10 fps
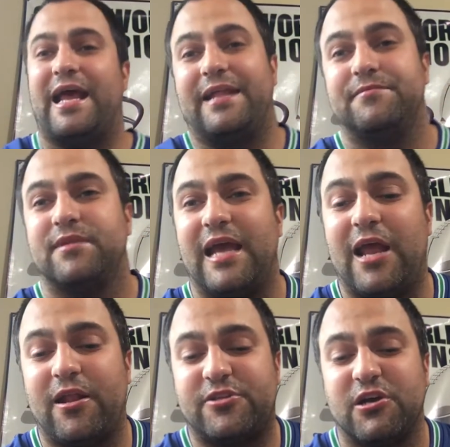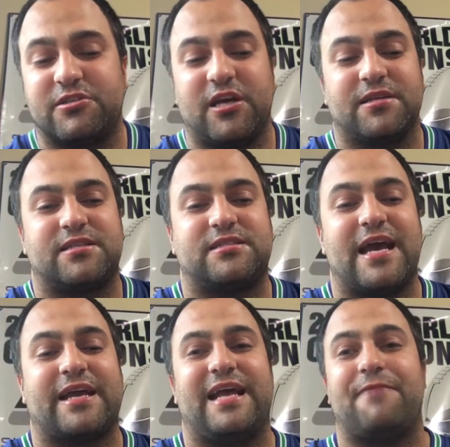And it took till the
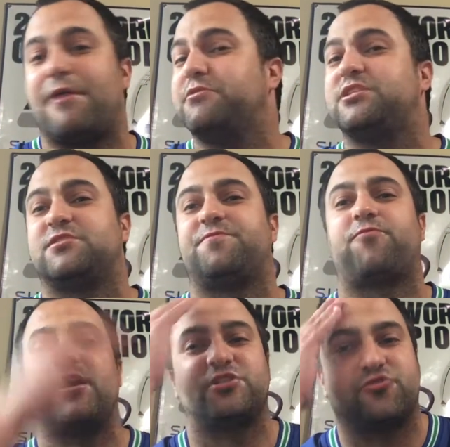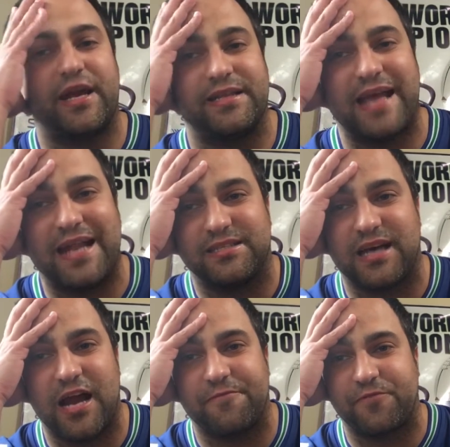second half. It was just frustrating that
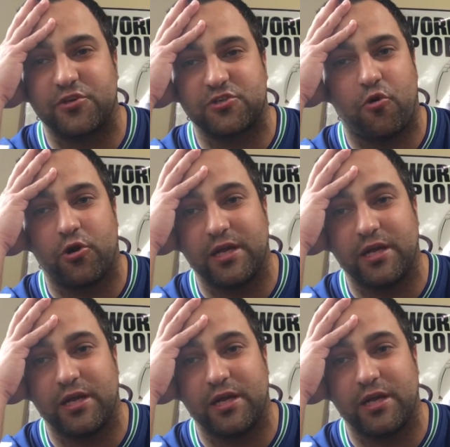entire first quarter.